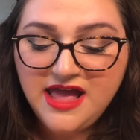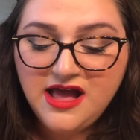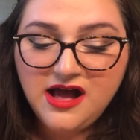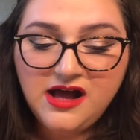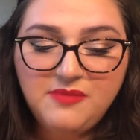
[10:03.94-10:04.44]

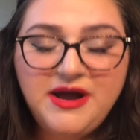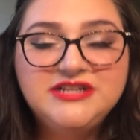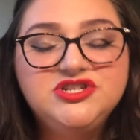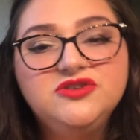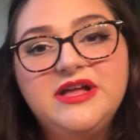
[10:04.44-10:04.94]
I
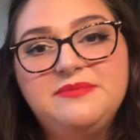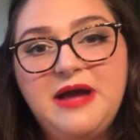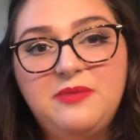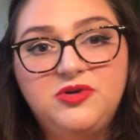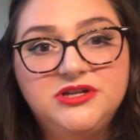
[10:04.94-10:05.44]
do like
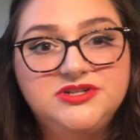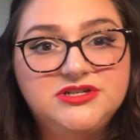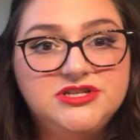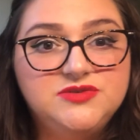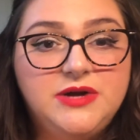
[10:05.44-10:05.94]
matte bronzers
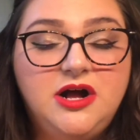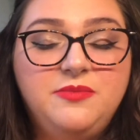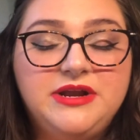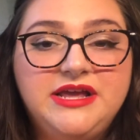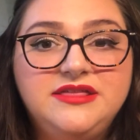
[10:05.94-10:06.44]
as well,
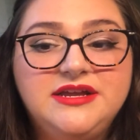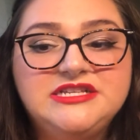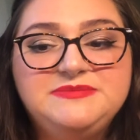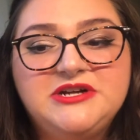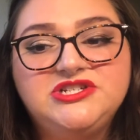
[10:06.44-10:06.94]
but I think
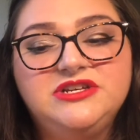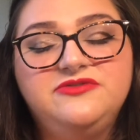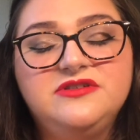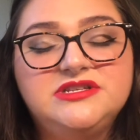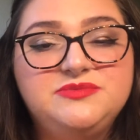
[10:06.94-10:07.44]
especially
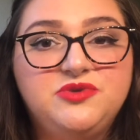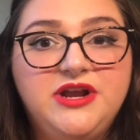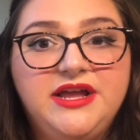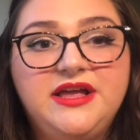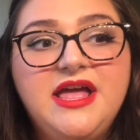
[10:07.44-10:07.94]
for the
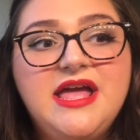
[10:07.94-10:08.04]
spring,